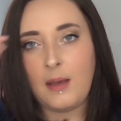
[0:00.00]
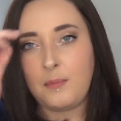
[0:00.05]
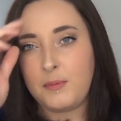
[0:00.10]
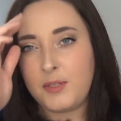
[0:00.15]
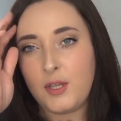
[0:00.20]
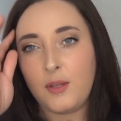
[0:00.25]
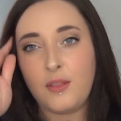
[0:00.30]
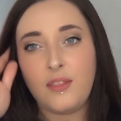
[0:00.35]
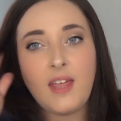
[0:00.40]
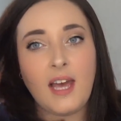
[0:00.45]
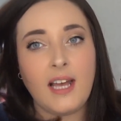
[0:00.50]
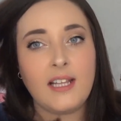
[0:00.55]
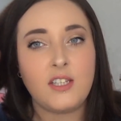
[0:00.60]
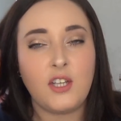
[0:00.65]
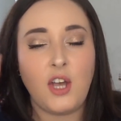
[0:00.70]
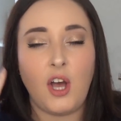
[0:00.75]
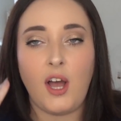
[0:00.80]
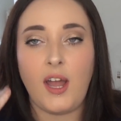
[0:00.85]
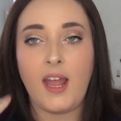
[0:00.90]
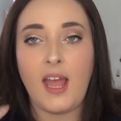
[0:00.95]
So that's
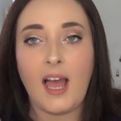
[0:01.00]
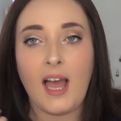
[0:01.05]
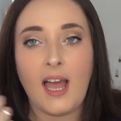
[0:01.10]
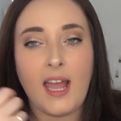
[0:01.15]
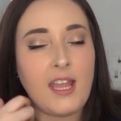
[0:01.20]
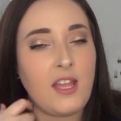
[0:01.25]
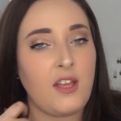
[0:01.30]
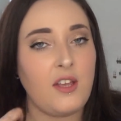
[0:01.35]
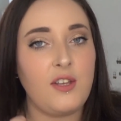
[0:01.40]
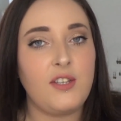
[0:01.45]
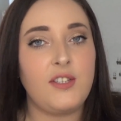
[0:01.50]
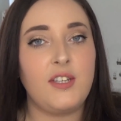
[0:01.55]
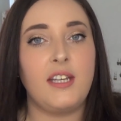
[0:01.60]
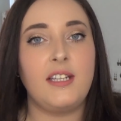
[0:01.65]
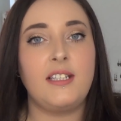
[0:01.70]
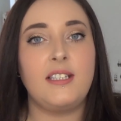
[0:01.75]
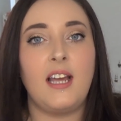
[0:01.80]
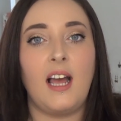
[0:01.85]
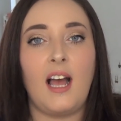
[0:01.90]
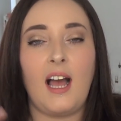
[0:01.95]
how I use
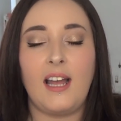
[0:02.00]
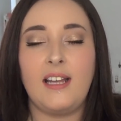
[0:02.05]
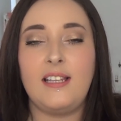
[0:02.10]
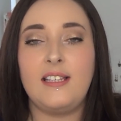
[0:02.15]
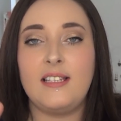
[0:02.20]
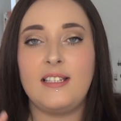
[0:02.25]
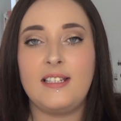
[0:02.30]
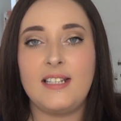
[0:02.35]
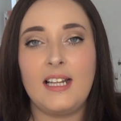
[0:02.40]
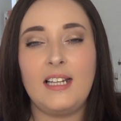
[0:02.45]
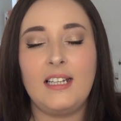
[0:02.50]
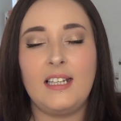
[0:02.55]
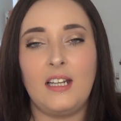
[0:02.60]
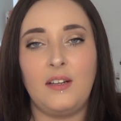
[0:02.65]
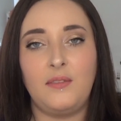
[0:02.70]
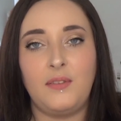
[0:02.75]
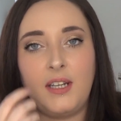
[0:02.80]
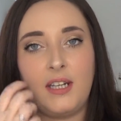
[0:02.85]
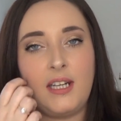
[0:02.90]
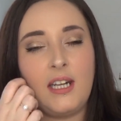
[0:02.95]
it. I still
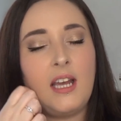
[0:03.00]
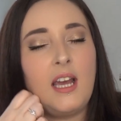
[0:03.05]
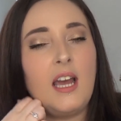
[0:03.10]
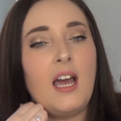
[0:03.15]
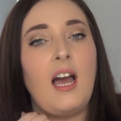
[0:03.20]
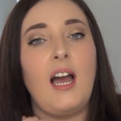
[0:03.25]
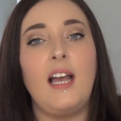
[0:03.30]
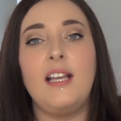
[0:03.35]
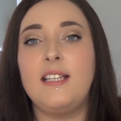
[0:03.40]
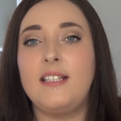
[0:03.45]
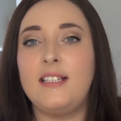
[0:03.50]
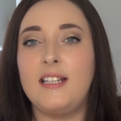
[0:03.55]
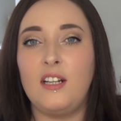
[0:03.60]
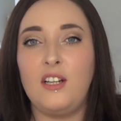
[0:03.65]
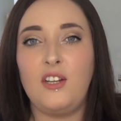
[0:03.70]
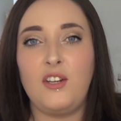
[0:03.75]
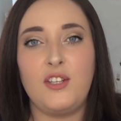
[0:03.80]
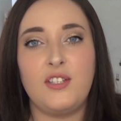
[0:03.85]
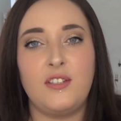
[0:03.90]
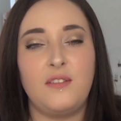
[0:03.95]
love it. I
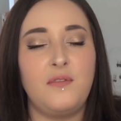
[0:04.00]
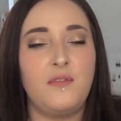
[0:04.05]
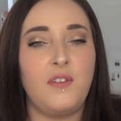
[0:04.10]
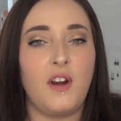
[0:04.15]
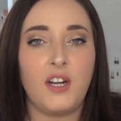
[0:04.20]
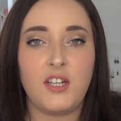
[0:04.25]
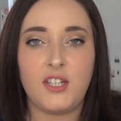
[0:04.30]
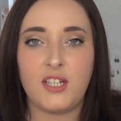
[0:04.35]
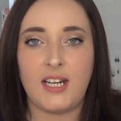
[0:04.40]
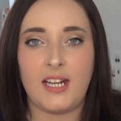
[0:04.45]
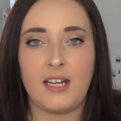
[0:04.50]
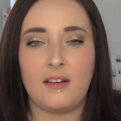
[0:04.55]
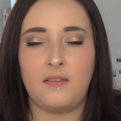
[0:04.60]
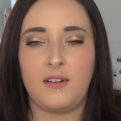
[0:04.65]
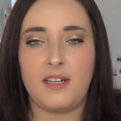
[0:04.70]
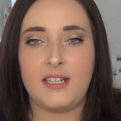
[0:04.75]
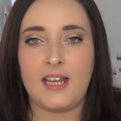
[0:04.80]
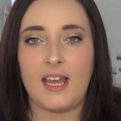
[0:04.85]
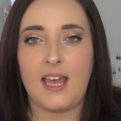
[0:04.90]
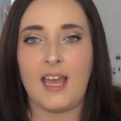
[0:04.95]
still use it virtually
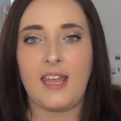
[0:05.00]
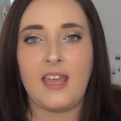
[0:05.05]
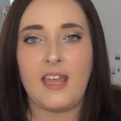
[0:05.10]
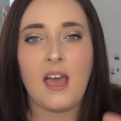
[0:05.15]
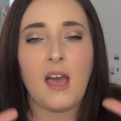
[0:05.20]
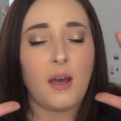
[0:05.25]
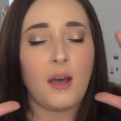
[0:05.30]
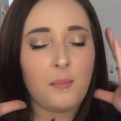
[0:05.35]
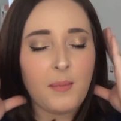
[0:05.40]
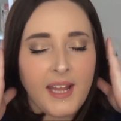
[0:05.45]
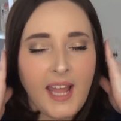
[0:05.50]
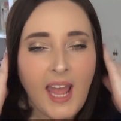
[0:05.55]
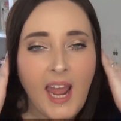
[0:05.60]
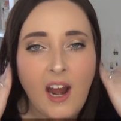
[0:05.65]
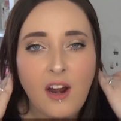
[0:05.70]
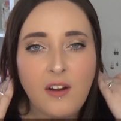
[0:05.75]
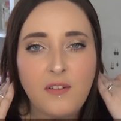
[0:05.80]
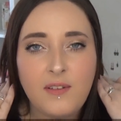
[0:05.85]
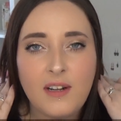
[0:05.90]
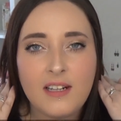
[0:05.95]
every day. My
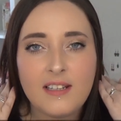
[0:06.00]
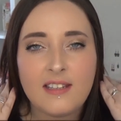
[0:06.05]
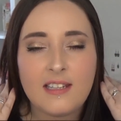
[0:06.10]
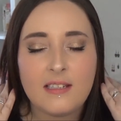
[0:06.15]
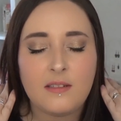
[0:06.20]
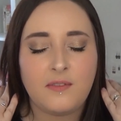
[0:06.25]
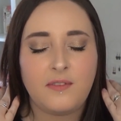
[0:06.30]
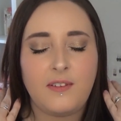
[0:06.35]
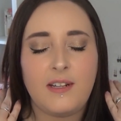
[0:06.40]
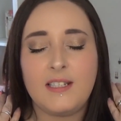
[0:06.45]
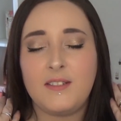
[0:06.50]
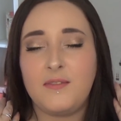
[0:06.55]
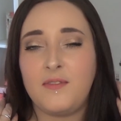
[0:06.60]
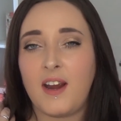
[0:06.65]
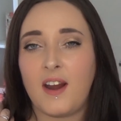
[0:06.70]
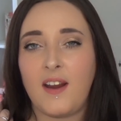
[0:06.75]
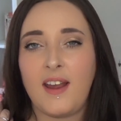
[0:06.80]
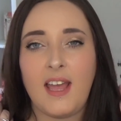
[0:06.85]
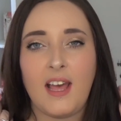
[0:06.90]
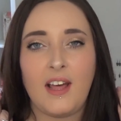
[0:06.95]
hair feels
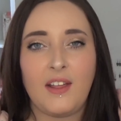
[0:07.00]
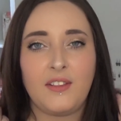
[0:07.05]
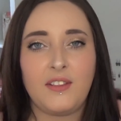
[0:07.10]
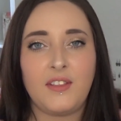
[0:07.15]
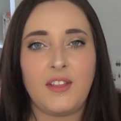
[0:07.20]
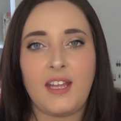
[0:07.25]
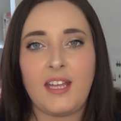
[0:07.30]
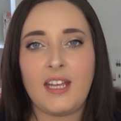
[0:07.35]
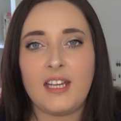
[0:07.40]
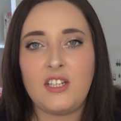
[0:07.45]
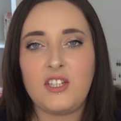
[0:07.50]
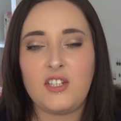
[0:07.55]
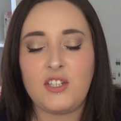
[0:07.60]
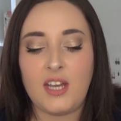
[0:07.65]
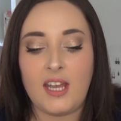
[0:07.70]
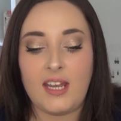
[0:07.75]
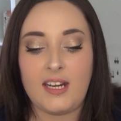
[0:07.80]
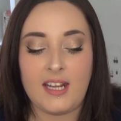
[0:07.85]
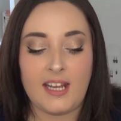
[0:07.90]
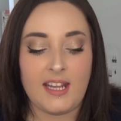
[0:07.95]
very healthy, it's
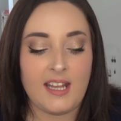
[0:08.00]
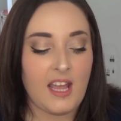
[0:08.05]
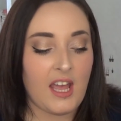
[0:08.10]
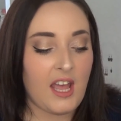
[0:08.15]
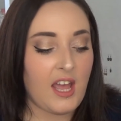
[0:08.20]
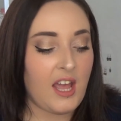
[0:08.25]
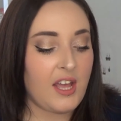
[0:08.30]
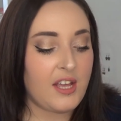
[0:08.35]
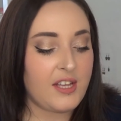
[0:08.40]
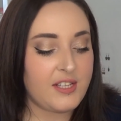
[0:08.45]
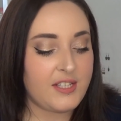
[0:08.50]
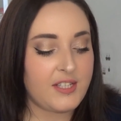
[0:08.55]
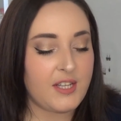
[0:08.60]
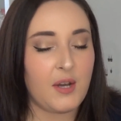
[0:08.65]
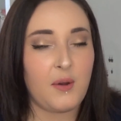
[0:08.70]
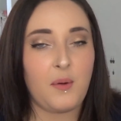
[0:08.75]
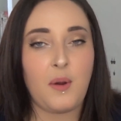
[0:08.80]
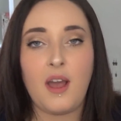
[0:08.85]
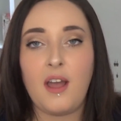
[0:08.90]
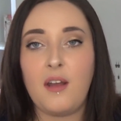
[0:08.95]
shiny.
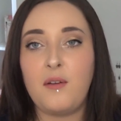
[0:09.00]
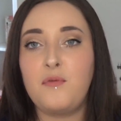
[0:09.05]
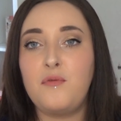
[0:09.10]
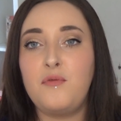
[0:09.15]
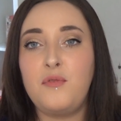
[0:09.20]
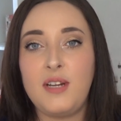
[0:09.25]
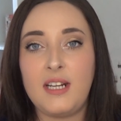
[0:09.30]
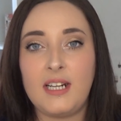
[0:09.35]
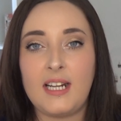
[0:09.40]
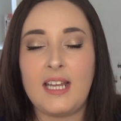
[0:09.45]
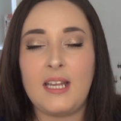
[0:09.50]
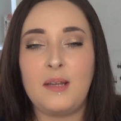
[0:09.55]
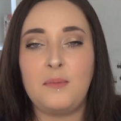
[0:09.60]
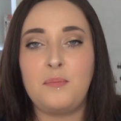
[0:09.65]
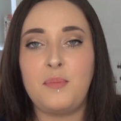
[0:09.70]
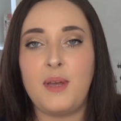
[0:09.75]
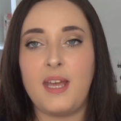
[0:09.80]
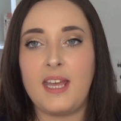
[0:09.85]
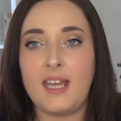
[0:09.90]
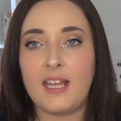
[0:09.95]
So a really
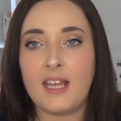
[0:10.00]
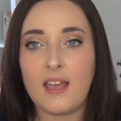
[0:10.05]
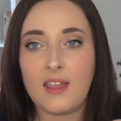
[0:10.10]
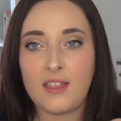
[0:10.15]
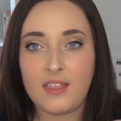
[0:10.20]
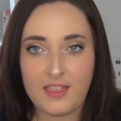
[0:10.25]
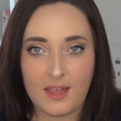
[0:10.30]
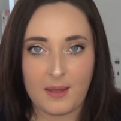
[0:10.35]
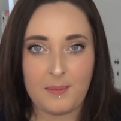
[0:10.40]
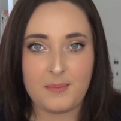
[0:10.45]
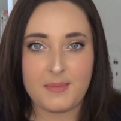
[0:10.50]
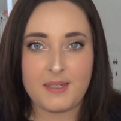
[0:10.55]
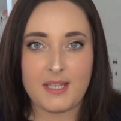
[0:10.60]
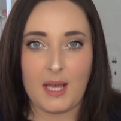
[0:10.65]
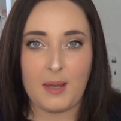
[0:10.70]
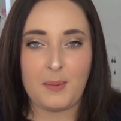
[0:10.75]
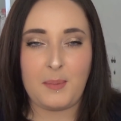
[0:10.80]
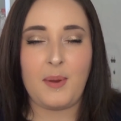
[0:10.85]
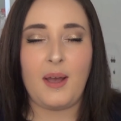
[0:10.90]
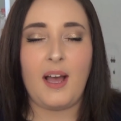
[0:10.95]
big thumbs
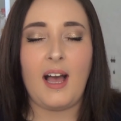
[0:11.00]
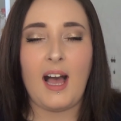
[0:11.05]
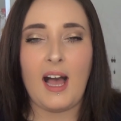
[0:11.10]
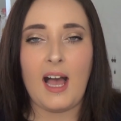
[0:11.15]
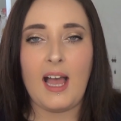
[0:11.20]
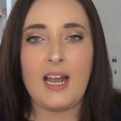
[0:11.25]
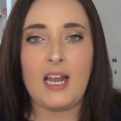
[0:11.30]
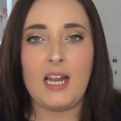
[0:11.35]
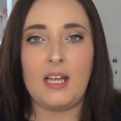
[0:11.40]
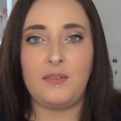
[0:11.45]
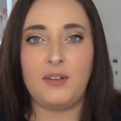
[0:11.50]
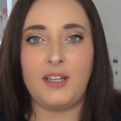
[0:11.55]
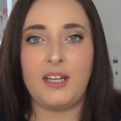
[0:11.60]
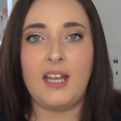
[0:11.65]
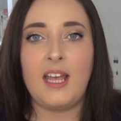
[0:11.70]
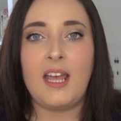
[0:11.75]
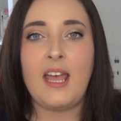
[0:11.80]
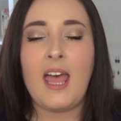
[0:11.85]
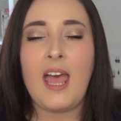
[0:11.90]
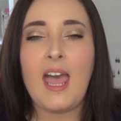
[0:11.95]
up. I love it.
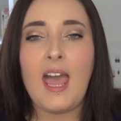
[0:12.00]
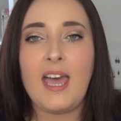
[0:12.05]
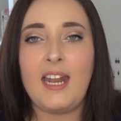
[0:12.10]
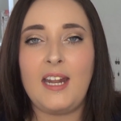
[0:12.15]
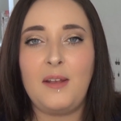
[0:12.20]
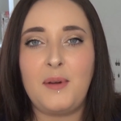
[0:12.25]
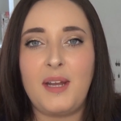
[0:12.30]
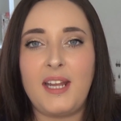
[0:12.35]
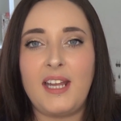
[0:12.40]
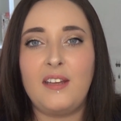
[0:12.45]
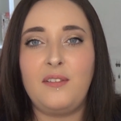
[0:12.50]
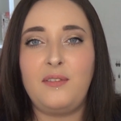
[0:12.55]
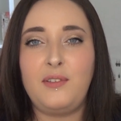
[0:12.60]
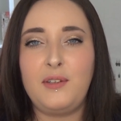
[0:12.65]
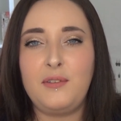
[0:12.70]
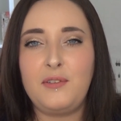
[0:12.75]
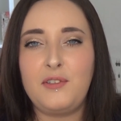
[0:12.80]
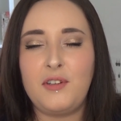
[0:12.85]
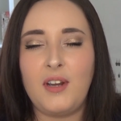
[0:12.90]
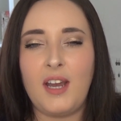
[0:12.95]
Anyway, if
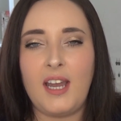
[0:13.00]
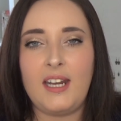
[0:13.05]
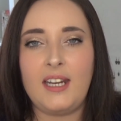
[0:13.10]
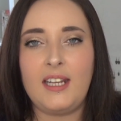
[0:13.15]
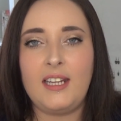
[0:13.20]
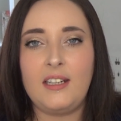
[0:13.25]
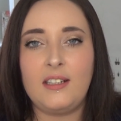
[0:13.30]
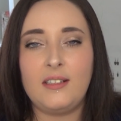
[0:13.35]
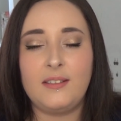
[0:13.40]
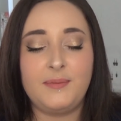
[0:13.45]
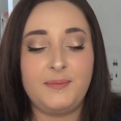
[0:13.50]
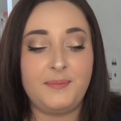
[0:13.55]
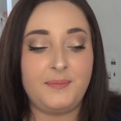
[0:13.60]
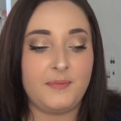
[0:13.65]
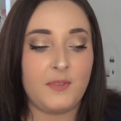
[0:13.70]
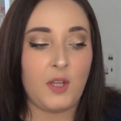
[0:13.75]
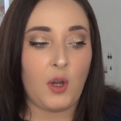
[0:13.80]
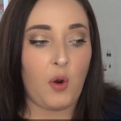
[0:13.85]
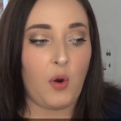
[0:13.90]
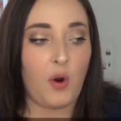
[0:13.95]
you've tried it,
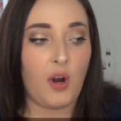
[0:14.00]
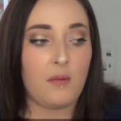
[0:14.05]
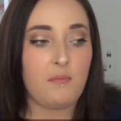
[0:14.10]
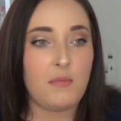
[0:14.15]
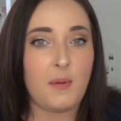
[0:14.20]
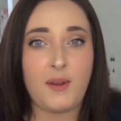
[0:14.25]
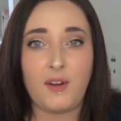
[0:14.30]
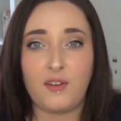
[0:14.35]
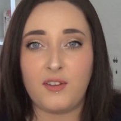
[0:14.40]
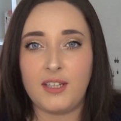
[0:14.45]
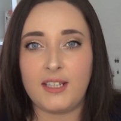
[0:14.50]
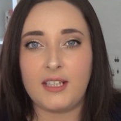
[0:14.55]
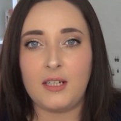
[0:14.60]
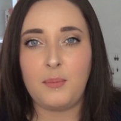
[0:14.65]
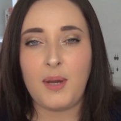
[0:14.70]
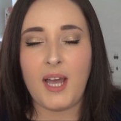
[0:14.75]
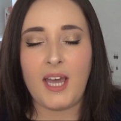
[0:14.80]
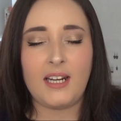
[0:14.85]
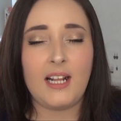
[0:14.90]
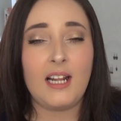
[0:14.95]
or maybe you're thinking of
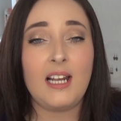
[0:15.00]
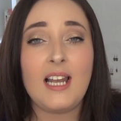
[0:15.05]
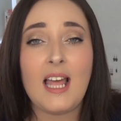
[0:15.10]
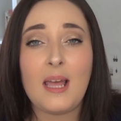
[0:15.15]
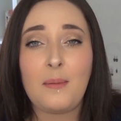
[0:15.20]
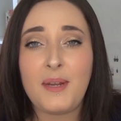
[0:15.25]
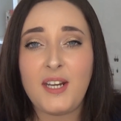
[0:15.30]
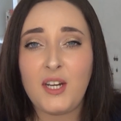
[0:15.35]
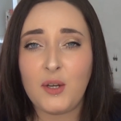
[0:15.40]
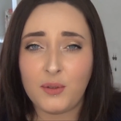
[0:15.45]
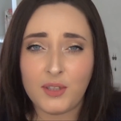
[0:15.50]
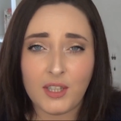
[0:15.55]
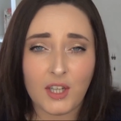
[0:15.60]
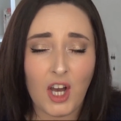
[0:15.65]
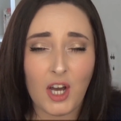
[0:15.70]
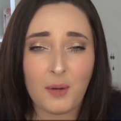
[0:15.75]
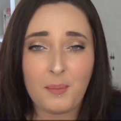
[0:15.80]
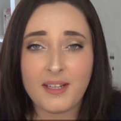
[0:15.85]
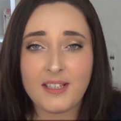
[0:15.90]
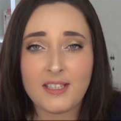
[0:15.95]
buying it, let me know in the
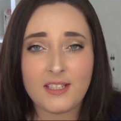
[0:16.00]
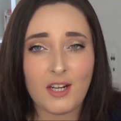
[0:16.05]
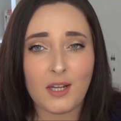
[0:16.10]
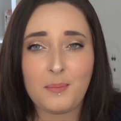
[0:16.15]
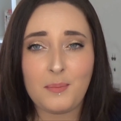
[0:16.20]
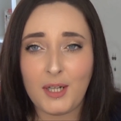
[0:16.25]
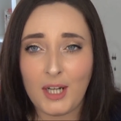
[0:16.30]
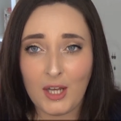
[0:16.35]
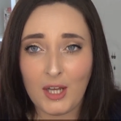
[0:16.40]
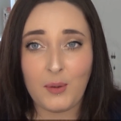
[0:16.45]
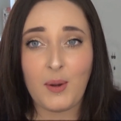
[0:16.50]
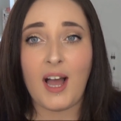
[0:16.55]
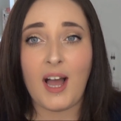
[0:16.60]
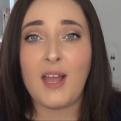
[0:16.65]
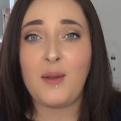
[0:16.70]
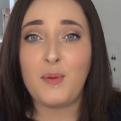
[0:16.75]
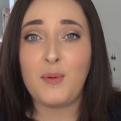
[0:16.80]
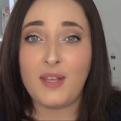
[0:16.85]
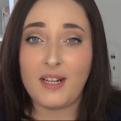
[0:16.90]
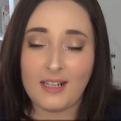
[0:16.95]
comments down below.
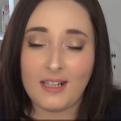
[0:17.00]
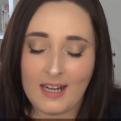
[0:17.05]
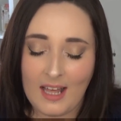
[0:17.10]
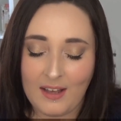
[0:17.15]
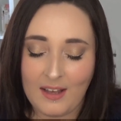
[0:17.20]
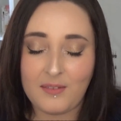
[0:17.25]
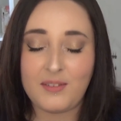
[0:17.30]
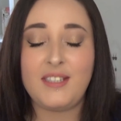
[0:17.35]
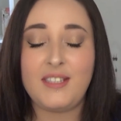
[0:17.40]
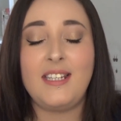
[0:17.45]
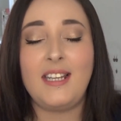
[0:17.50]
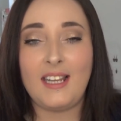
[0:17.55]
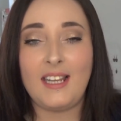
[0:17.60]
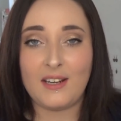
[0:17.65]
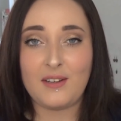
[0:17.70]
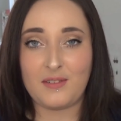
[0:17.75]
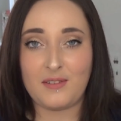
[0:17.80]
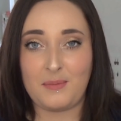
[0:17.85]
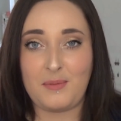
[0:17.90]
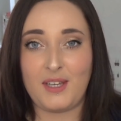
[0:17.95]
I would love to
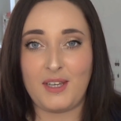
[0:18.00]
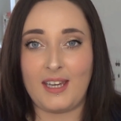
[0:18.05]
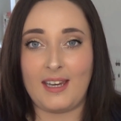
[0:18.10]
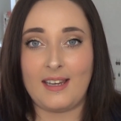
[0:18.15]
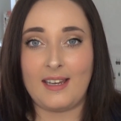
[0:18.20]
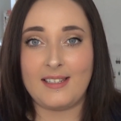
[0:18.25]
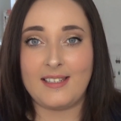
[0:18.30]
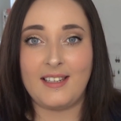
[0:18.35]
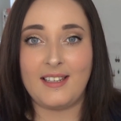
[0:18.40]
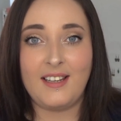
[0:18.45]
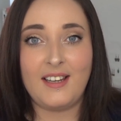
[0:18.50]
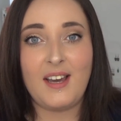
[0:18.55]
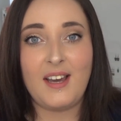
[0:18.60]
hear from you guys.